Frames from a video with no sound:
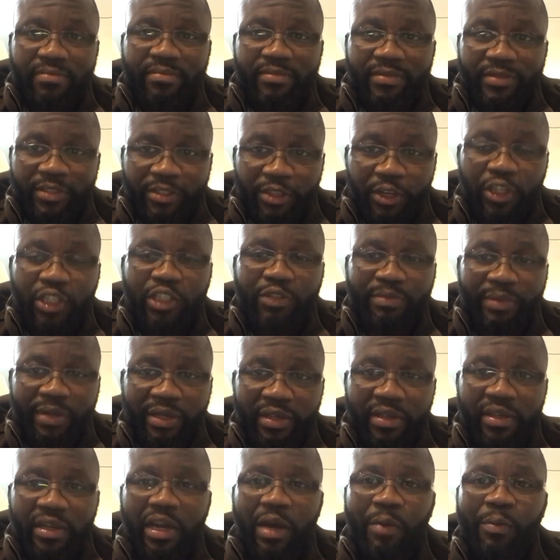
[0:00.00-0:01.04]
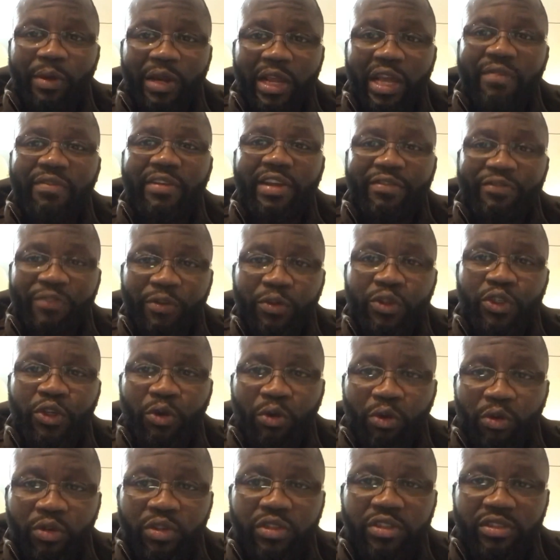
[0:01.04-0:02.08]
Trust me. And whatever the future
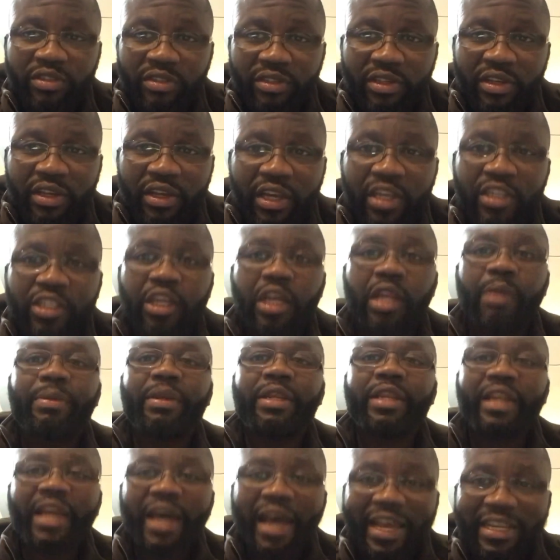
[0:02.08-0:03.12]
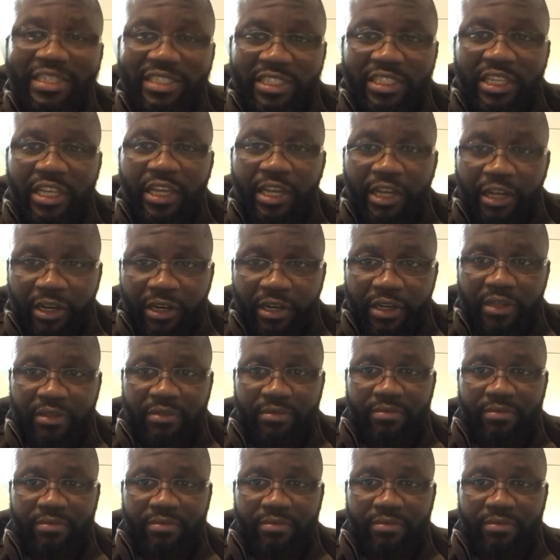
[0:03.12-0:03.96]
holds, it's going to be nastier.